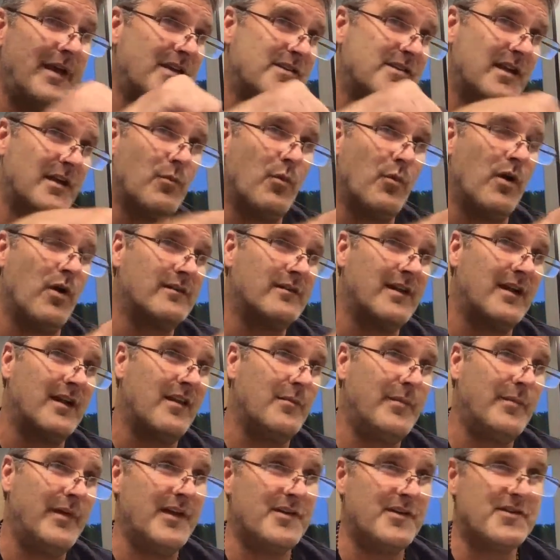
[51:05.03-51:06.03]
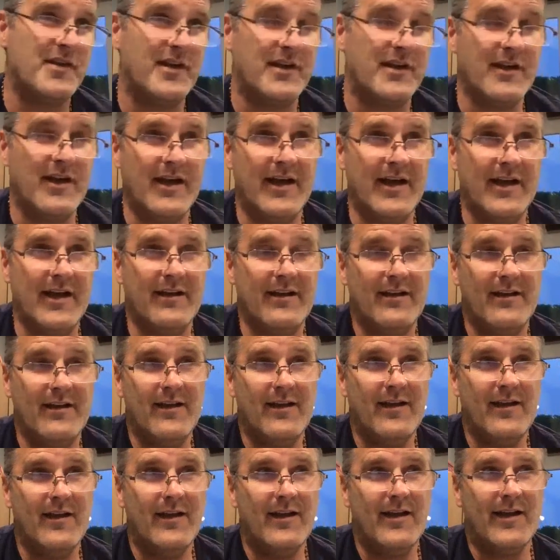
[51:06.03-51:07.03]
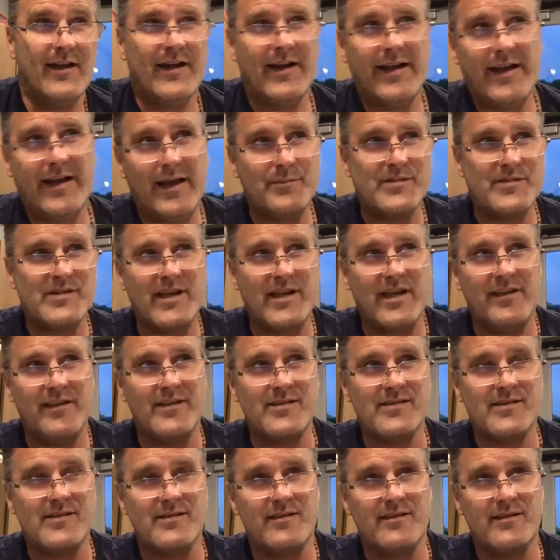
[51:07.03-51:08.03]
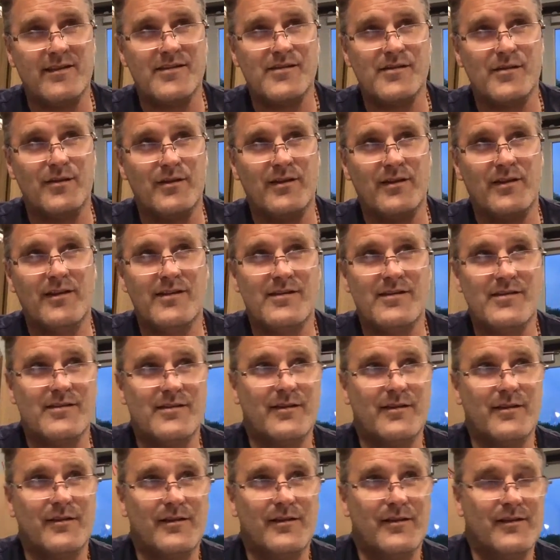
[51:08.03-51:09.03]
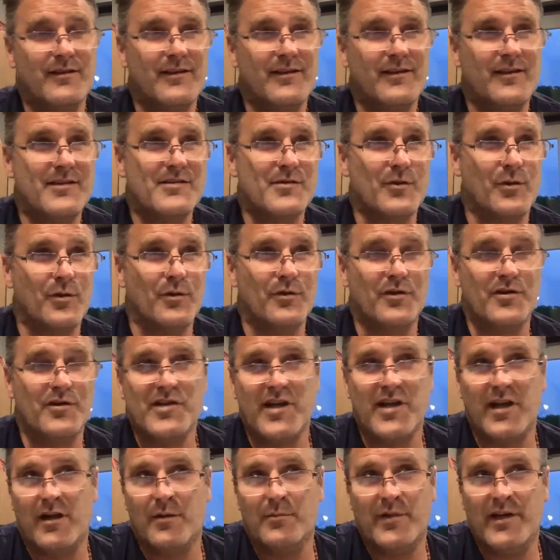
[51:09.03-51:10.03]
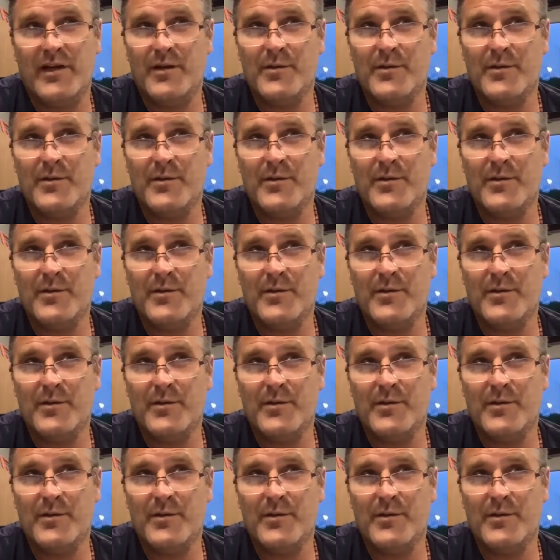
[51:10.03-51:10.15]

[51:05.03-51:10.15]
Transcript: I'd walk down to the beach at night, and I kept seeing this this this this older gentleman.